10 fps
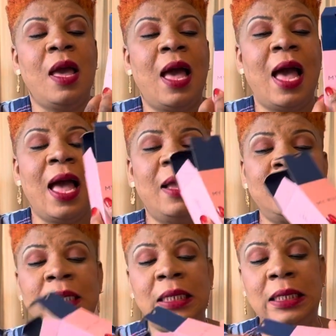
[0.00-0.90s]

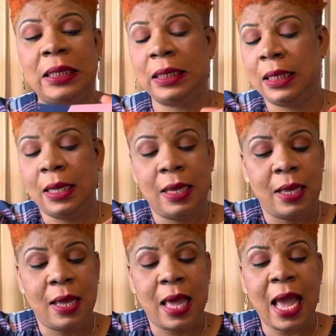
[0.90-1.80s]
And
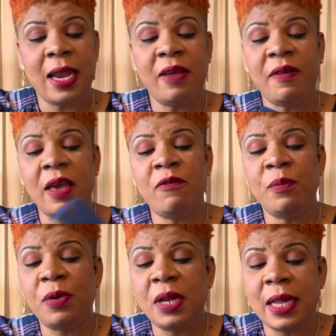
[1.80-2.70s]
I never
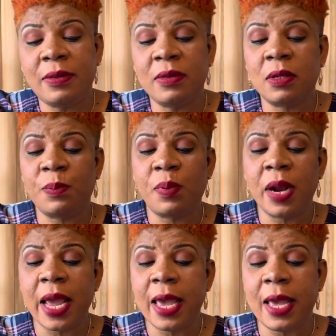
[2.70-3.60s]
even bothered to
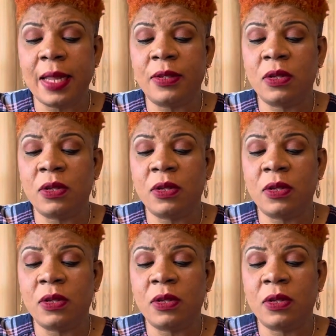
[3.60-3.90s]
spray it.